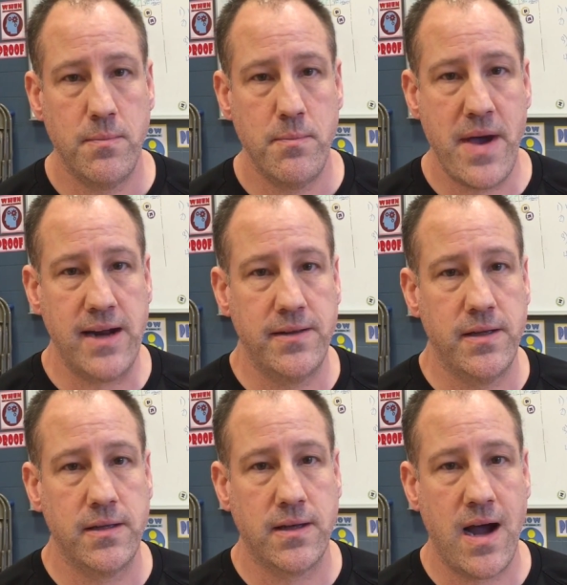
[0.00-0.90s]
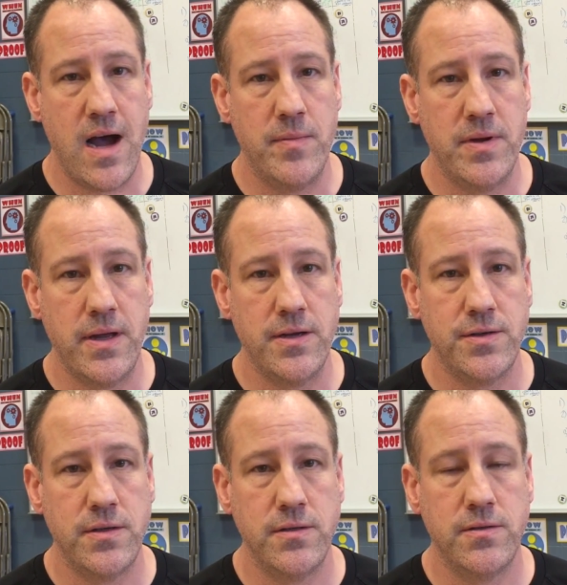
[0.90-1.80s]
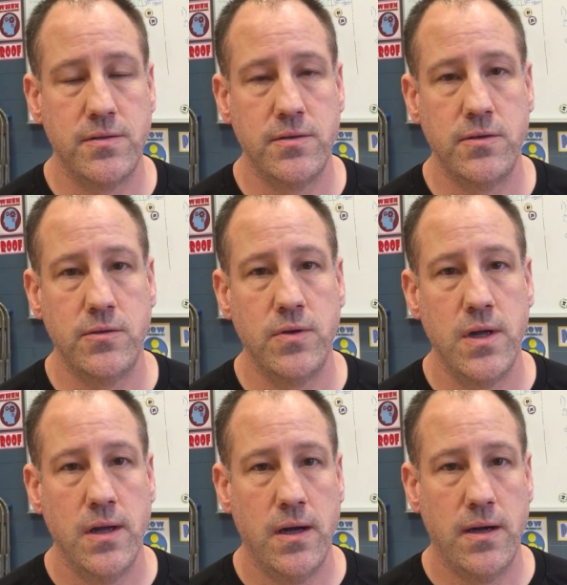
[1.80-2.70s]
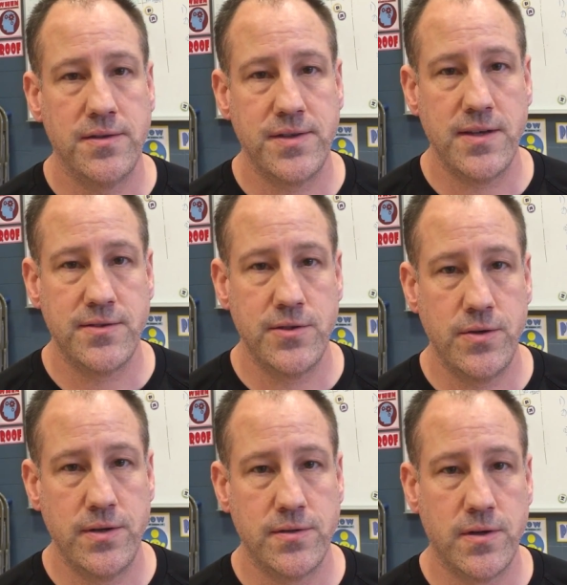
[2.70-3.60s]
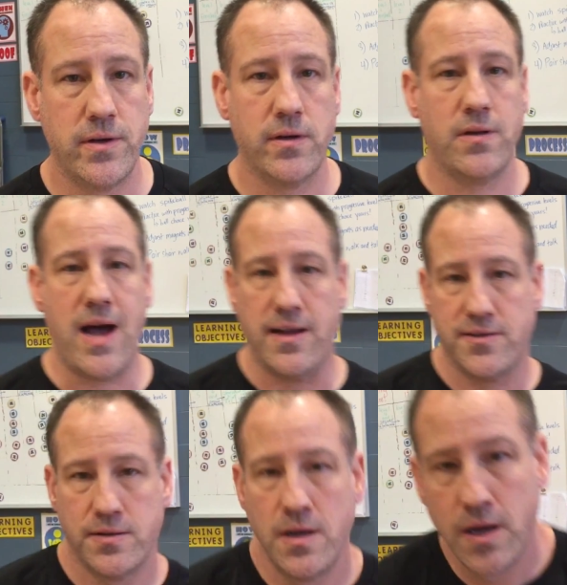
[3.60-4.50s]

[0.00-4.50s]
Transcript: magnet combination to uh, assess students during class.